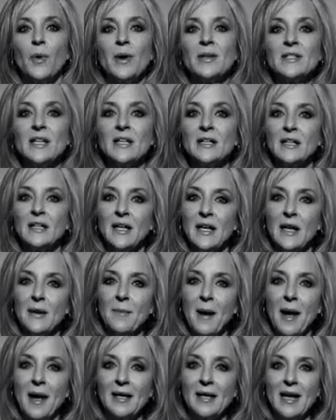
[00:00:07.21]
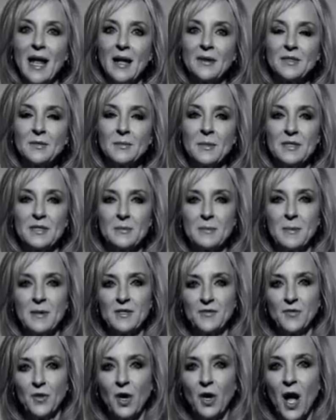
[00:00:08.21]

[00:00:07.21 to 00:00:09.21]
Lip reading: Recently, in my announcement speech